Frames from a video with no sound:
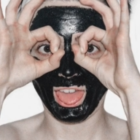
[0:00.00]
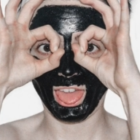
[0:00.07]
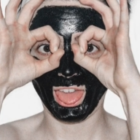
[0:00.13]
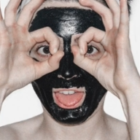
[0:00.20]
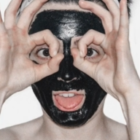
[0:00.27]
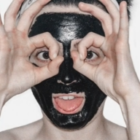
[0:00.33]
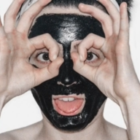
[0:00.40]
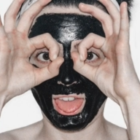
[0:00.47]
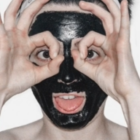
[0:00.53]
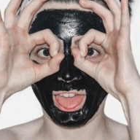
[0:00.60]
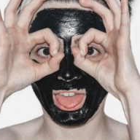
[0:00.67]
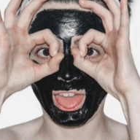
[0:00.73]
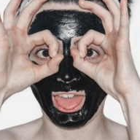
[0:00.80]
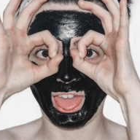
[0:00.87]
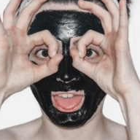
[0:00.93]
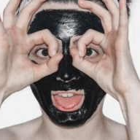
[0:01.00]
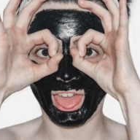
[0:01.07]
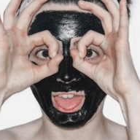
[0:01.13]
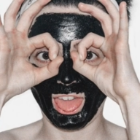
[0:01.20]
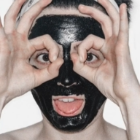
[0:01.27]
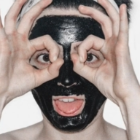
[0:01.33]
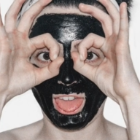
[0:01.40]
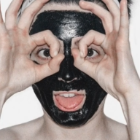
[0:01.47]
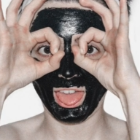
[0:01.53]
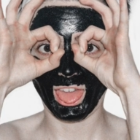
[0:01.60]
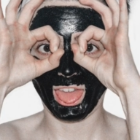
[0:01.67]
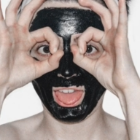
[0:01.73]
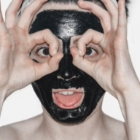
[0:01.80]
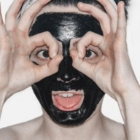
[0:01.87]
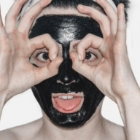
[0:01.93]
actually was include
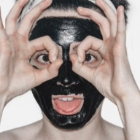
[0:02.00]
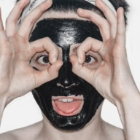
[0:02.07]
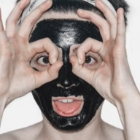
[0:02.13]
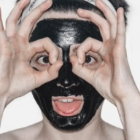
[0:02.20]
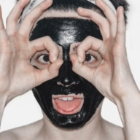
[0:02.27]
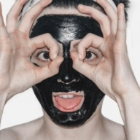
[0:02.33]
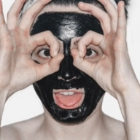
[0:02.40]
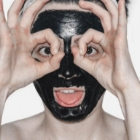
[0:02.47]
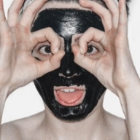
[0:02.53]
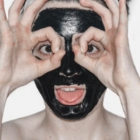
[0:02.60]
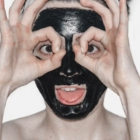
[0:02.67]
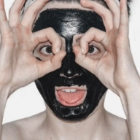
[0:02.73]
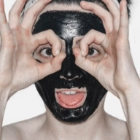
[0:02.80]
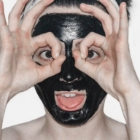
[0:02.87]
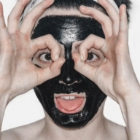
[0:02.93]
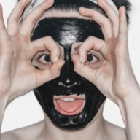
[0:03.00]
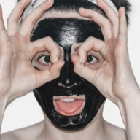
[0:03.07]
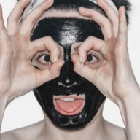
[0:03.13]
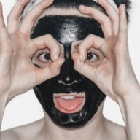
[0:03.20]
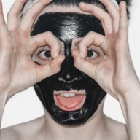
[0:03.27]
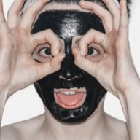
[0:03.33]
religion, political,